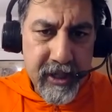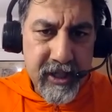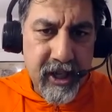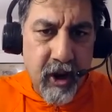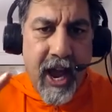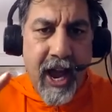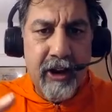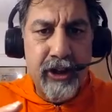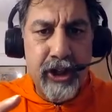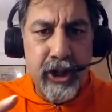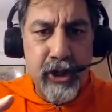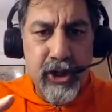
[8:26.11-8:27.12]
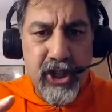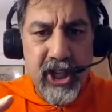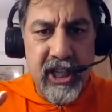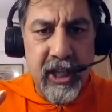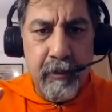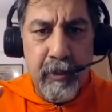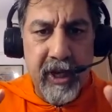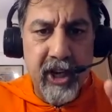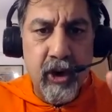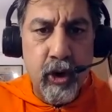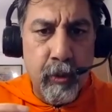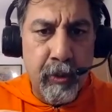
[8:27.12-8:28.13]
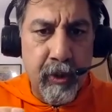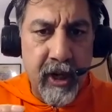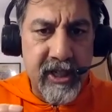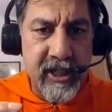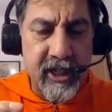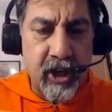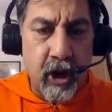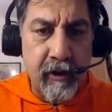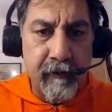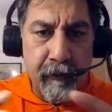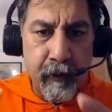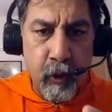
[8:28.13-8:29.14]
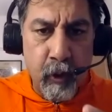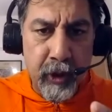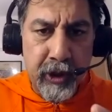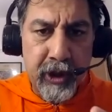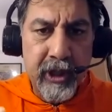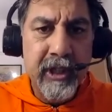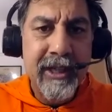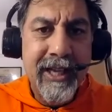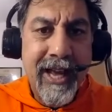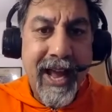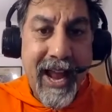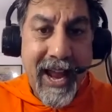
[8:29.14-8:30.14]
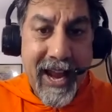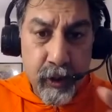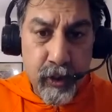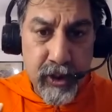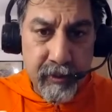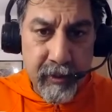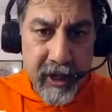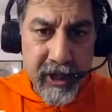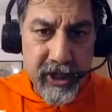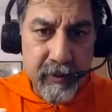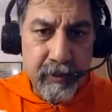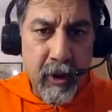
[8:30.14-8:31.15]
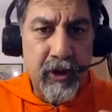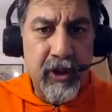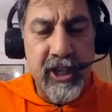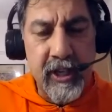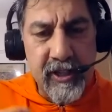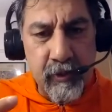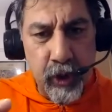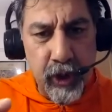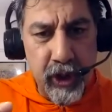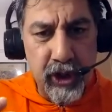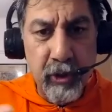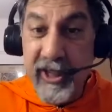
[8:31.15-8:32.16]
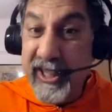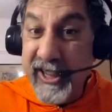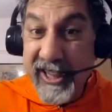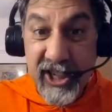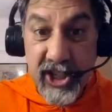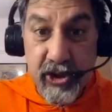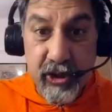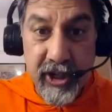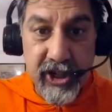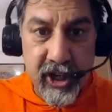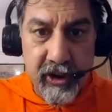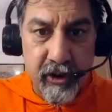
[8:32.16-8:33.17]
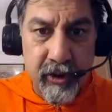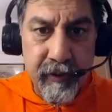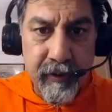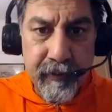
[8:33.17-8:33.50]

So how do you see them being incorporated going forward in automation, both in terms of what you do and in the industry in general?